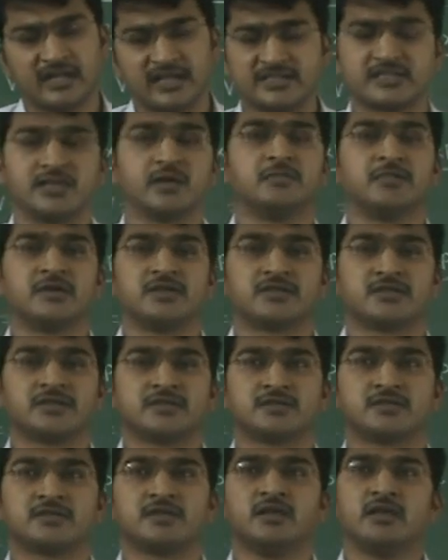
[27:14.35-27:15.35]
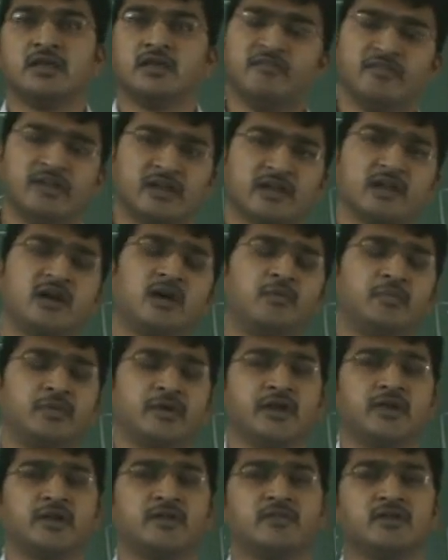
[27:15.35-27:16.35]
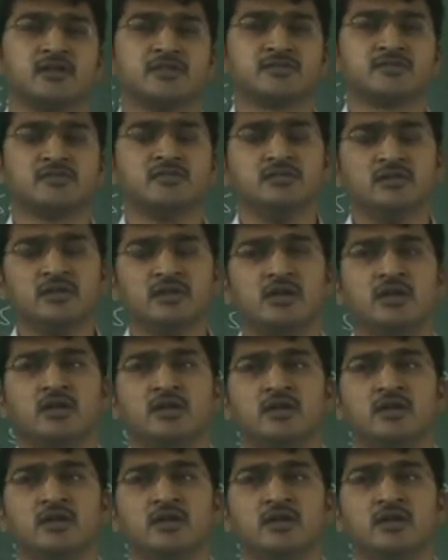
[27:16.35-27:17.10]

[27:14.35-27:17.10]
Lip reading: examinations? Even competitive also.